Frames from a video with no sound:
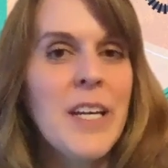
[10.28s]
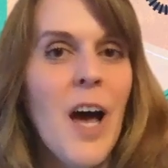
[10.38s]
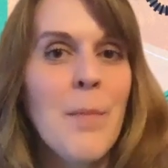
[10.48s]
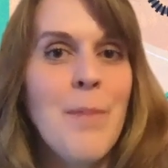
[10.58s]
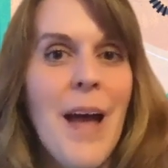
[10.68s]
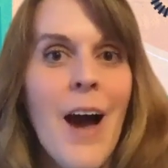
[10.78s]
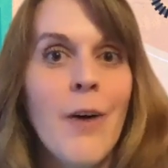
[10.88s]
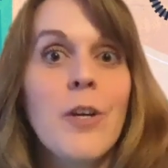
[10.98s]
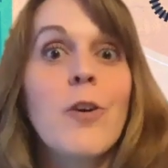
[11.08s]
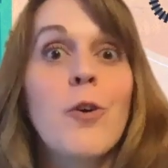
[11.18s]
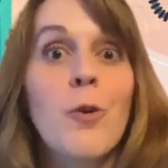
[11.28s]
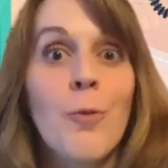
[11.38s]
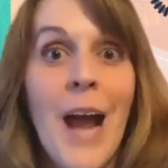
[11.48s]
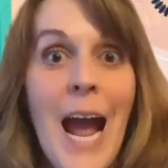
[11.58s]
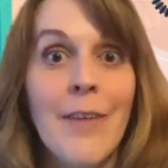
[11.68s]
about
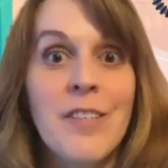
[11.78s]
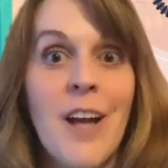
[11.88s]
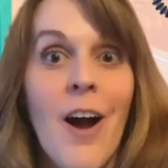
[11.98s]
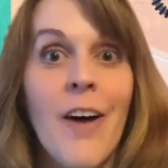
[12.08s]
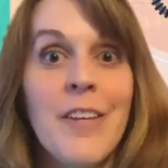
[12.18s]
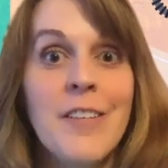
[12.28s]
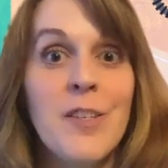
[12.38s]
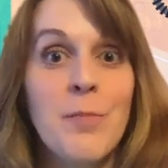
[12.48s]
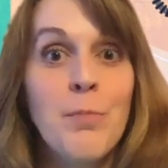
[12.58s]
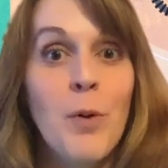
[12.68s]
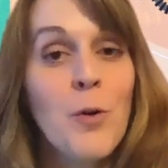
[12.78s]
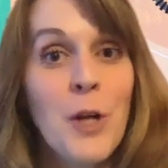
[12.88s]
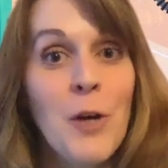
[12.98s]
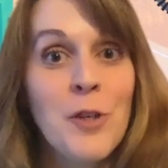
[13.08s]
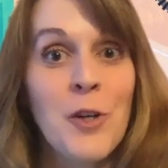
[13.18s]
crafts. Now, this is
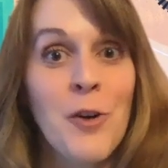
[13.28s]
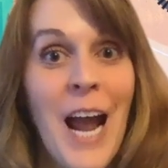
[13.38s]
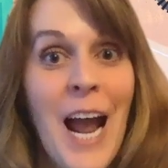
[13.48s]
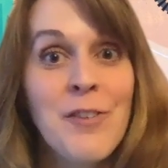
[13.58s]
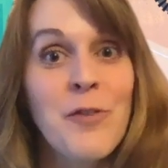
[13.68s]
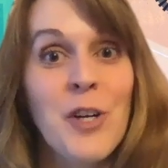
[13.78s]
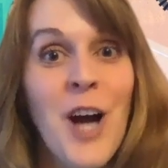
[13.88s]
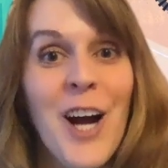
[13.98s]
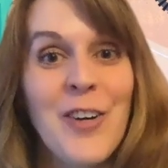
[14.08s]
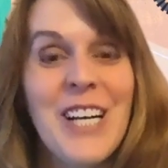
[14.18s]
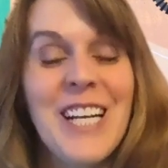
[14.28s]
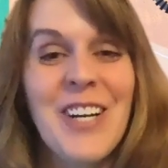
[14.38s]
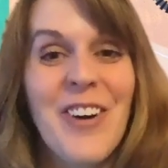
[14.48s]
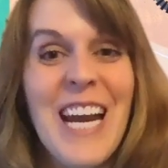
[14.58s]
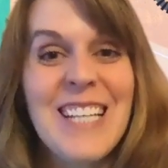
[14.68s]
Bulldozer Crafts for Concrete and
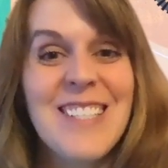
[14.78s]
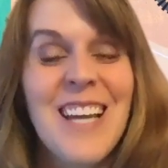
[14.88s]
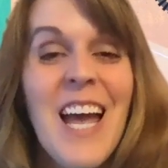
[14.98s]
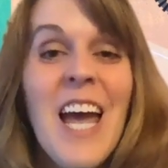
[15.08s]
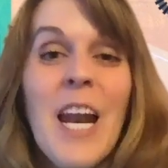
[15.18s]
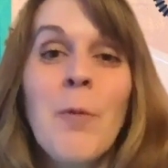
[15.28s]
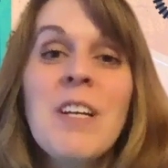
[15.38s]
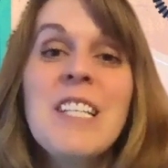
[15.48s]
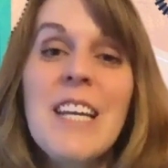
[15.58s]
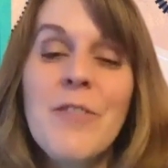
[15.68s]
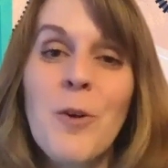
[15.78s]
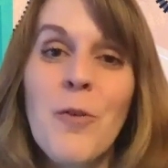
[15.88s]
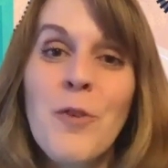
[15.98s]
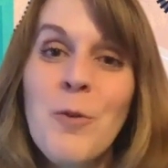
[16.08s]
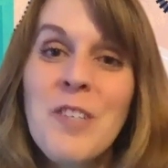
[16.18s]
Cranes. And I want to give you a
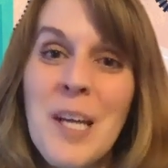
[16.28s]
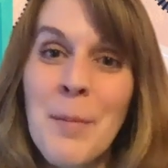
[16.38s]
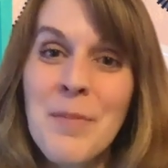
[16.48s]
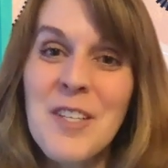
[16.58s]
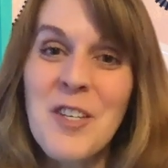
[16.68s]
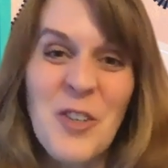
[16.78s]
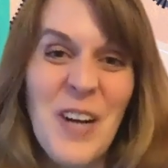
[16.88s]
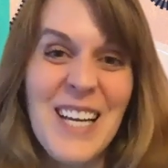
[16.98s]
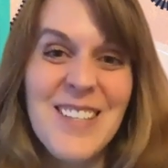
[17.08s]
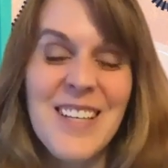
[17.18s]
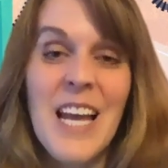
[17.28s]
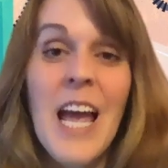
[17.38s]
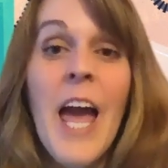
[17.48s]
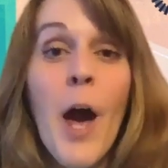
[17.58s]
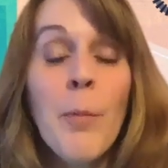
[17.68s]
few tips and tricks and
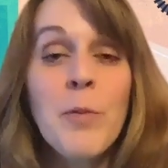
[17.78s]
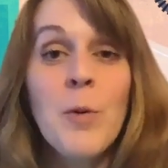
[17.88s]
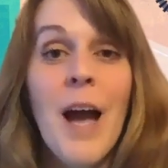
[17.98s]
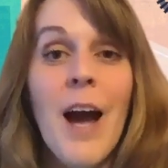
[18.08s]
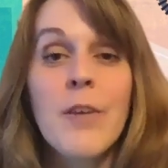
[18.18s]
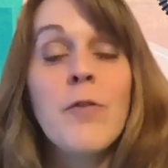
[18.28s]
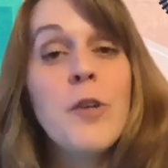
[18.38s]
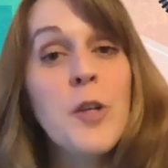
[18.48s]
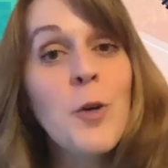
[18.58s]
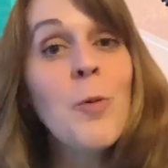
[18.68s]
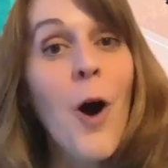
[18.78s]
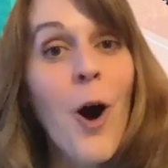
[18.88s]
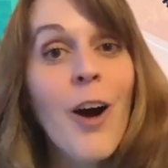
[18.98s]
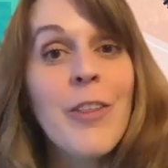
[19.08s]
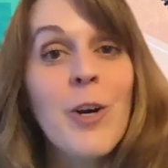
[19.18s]
help you out if you
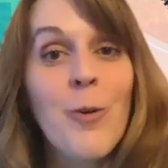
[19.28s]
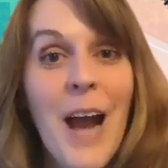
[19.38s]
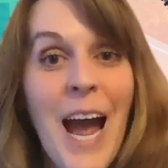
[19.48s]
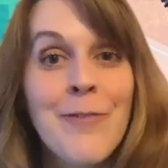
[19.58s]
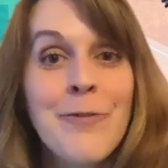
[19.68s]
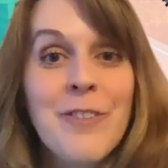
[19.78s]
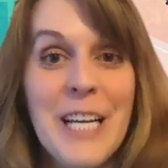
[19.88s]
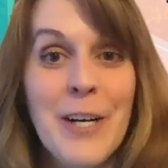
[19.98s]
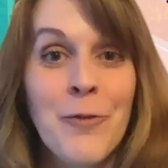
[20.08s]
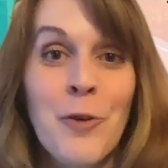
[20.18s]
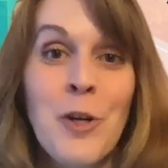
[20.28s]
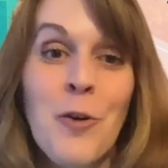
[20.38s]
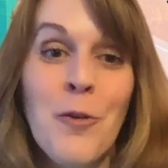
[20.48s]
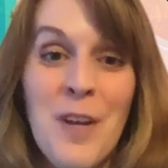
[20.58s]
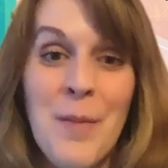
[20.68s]
are the craft leader for
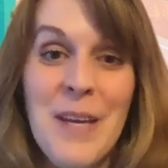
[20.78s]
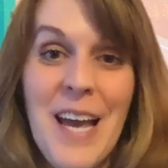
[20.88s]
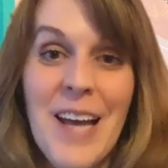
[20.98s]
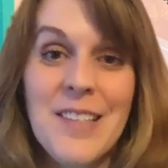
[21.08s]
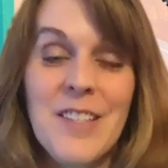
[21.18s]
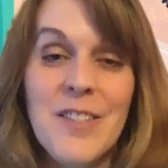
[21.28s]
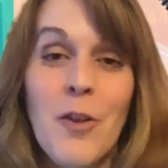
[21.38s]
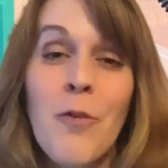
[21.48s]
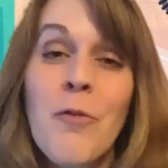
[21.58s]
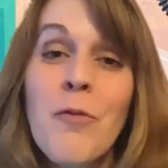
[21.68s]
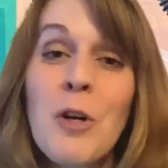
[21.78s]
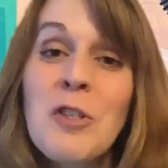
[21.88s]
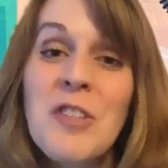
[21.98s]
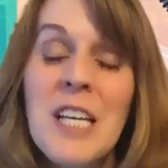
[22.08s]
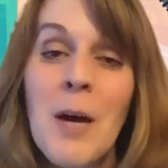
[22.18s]
your VBS. And so the
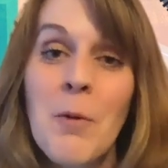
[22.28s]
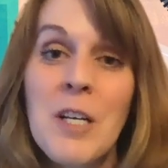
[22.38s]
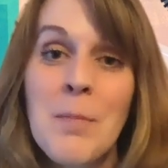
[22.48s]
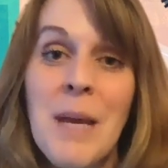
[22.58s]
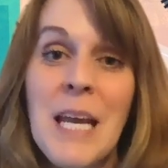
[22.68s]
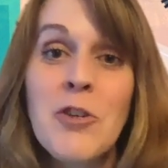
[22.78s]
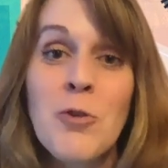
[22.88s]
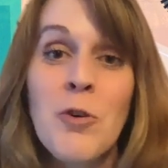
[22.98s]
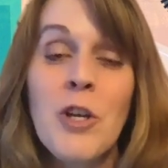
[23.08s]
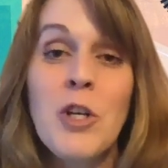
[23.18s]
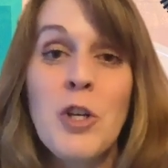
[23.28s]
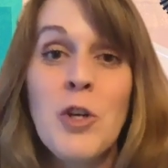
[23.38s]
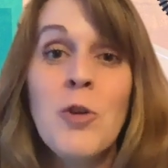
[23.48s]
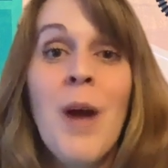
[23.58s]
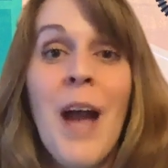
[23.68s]
first thing I wanted to make sure that
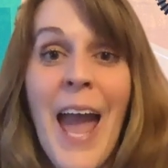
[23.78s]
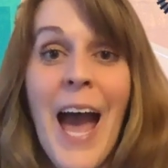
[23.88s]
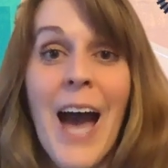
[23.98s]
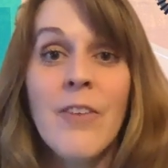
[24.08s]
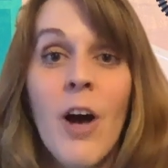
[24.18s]
you have